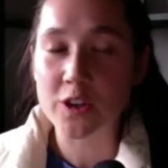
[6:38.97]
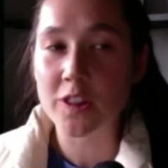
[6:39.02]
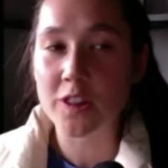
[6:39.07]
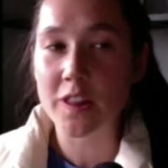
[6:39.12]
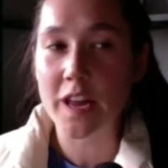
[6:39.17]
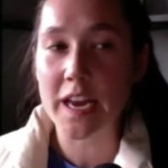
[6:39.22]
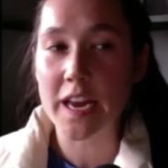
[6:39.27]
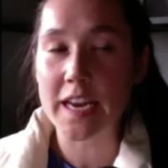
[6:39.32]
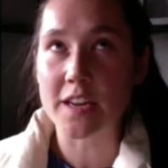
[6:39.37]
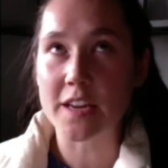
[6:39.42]

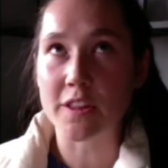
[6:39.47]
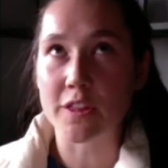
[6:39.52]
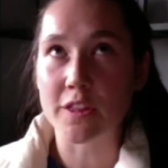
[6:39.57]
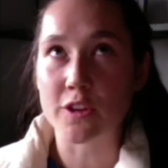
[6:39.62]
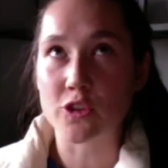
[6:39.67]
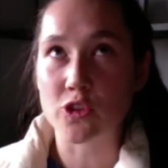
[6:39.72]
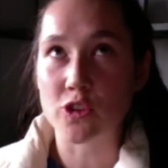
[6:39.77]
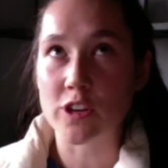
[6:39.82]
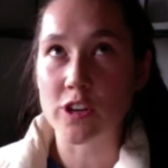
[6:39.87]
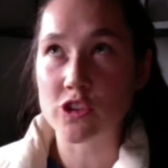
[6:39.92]
like the
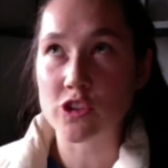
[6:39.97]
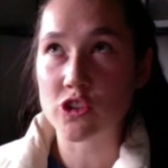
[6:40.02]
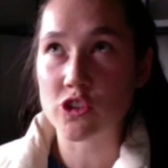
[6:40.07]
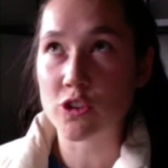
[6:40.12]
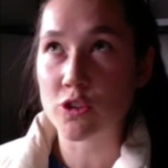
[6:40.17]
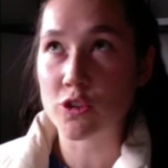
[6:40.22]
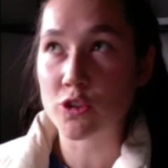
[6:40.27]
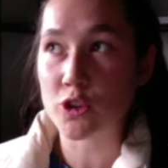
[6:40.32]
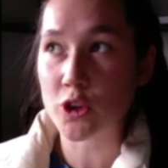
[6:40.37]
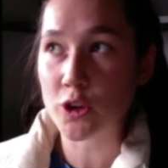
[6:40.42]

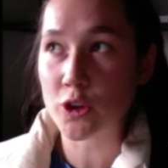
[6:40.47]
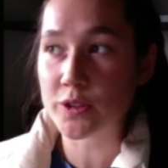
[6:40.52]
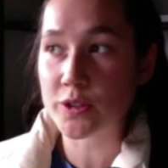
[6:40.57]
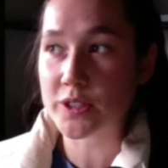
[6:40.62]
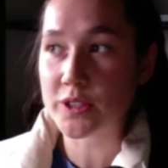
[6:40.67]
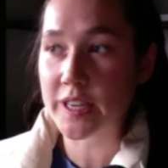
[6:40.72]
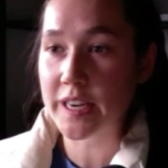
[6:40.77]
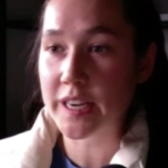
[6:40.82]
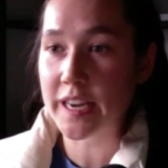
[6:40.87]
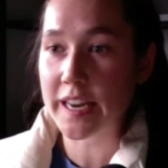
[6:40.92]
traditional
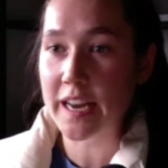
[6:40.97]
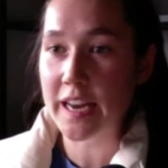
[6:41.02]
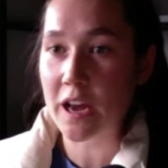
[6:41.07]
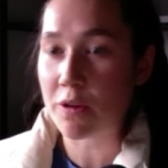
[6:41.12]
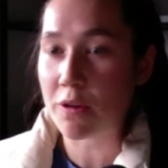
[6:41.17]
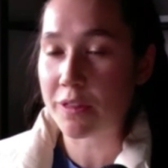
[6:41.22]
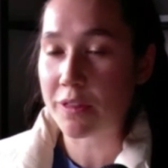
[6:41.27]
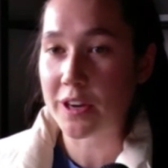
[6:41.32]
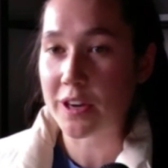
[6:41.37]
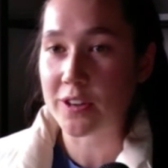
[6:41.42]
nursing and
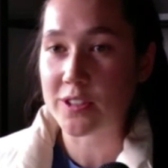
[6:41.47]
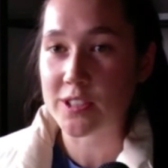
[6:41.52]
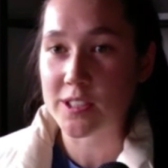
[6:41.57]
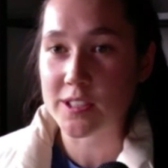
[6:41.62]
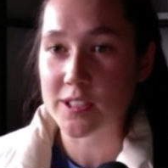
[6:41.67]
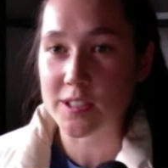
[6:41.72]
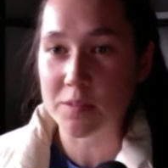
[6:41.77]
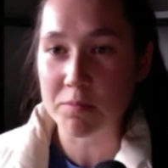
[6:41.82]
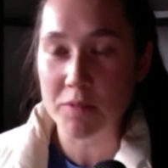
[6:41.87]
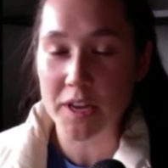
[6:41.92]
healthcare
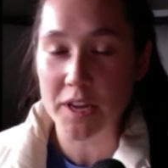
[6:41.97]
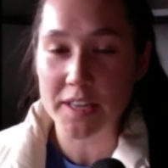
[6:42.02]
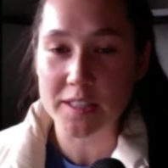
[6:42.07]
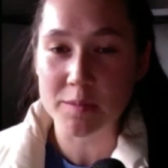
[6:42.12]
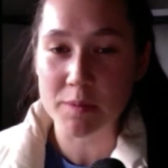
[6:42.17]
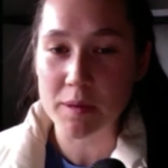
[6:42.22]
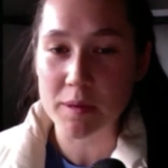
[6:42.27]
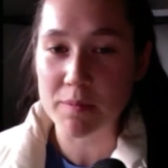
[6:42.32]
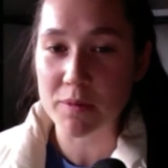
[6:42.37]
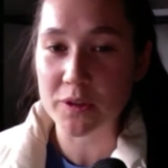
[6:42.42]
system lets
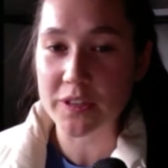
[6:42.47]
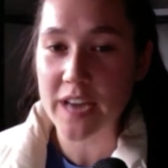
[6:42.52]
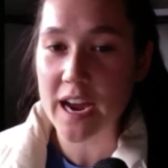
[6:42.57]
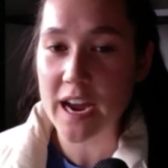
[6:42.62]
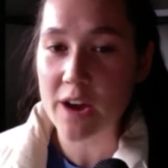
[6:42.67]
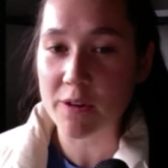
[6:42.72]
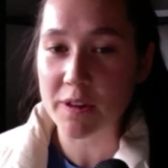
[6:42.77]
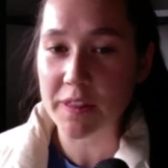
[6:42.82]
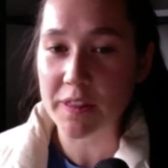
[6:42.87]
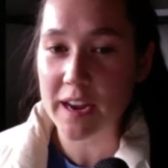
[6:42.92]
people
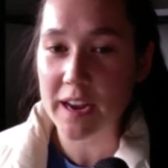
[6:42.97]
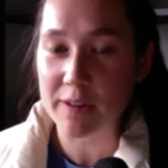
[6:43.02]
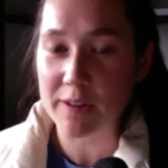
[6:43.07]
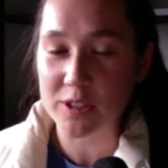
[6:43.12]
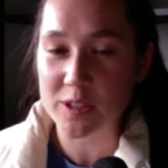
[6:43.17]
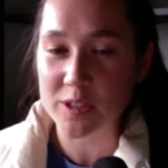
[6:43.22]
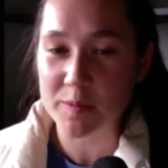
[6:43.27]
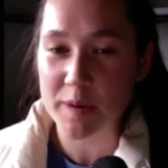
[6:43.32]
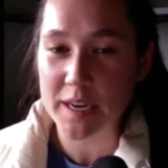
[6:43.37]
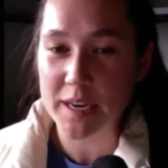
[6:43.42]
down in that
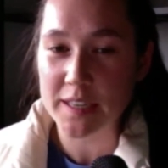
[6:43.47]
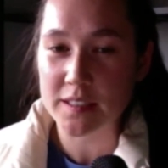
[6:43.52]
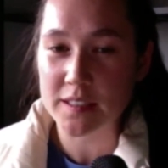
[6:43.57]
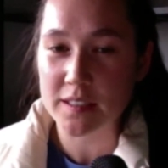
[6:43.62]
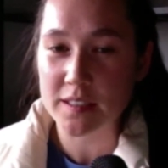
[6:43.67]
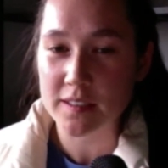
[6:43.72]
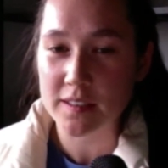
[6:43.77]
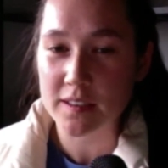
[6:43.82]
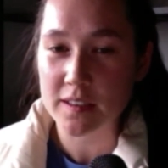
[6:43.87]
respect?